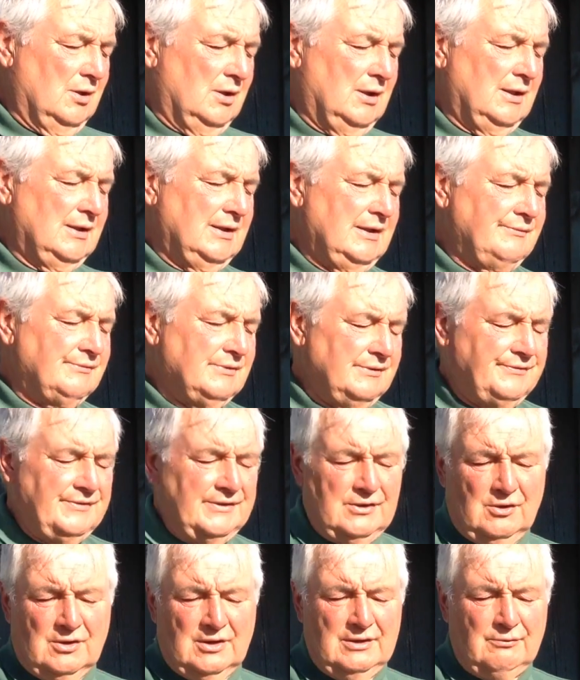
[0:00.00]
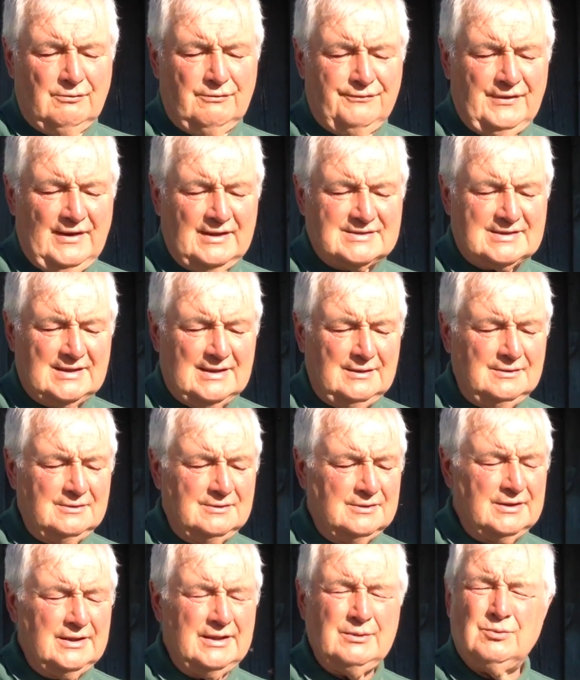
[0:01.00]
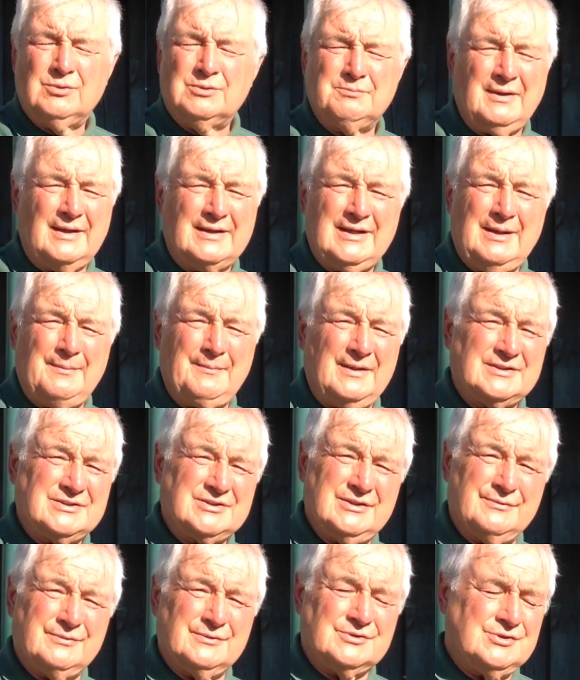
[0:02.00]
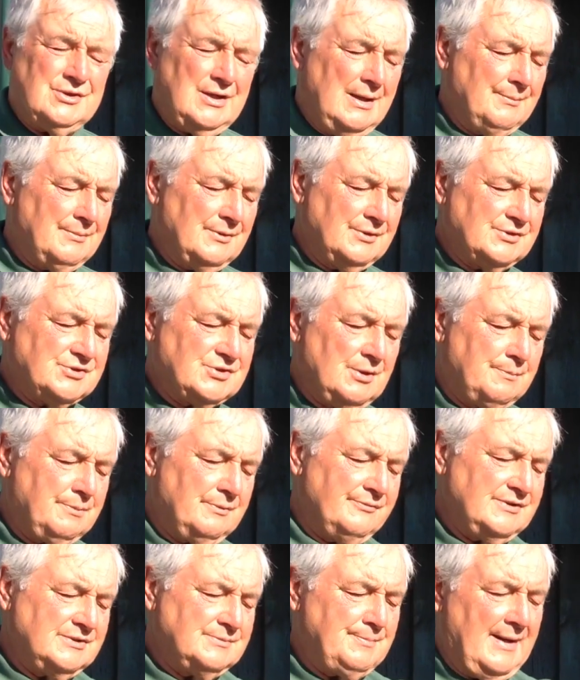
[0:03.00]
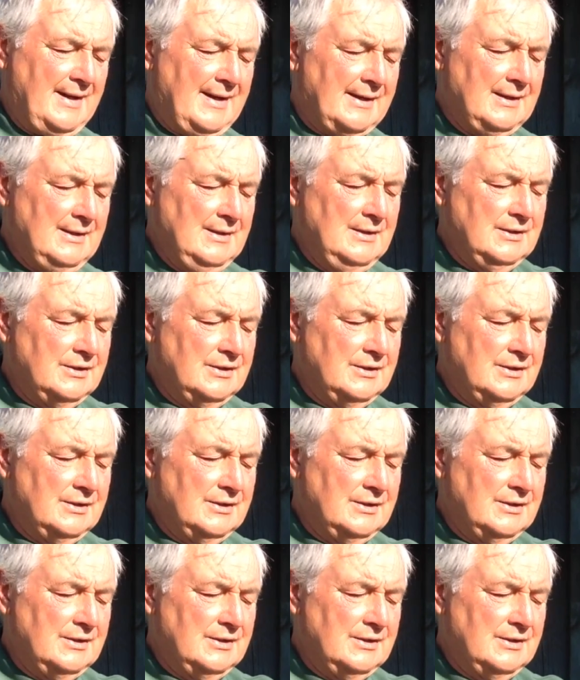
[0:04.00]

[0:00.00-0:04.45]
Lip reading: And even if he got a little fatter, it wouldn't make that much difference. Not up on the top of his back.